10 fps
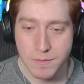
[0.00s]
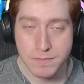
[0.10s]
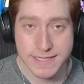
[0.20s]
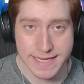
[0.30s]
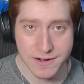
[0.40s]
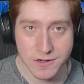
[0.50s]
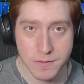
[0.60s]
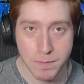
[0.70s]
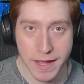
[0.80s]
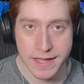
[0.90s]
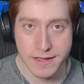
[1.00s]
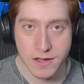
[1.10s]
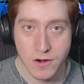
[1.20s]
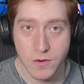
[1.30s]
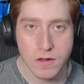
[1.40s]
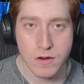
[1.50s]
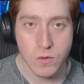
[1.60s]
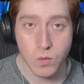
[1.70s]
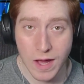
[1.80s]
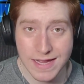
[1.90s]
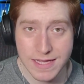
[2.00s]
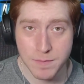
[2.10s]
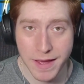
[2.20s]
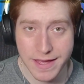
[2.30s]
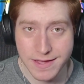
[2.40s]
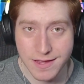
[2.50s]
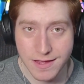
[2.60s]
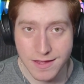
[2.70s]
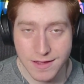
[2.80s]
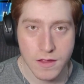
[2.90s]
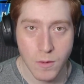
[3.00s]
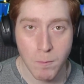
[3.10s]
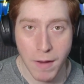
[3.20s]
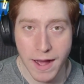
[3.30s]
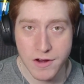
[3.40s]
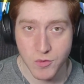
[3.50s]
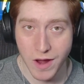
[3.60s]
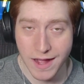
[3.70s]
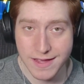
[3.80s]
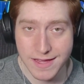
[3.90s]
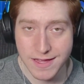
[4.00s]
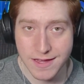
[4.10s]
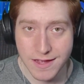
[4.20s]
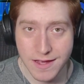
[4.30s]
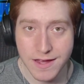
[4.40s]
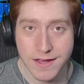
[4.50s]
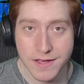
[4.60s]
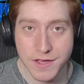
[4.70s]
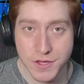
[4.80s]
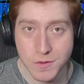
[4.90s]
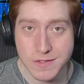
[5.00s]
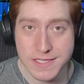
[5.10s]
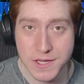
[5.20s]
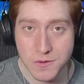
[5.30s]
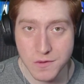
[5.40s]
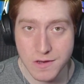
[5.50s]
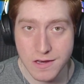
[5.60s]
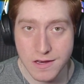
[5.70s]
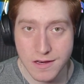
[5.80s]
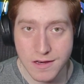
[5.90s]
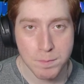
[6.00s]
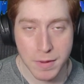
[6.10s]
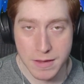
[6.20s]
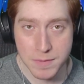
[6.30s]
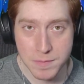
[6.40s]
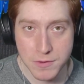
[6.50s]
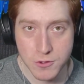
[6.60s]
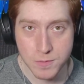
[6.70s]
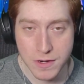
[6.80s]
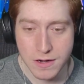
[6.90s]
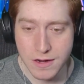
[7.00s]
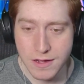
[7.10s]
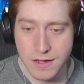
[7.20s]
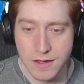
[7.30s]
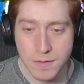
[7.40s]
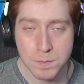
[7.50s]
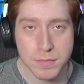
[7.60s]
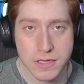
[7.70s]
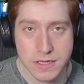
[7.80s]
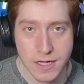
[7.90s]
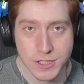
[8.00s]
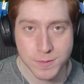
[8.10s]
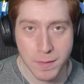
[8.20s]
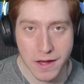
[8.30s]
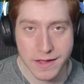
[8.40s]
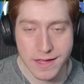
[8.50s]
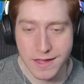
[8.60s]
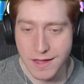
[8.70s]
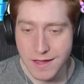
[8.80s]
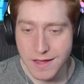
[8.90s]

Standard Bike, Rally Bike, Mock Rocket, Cute Scoot, Baby Blooper, Plush Buggy,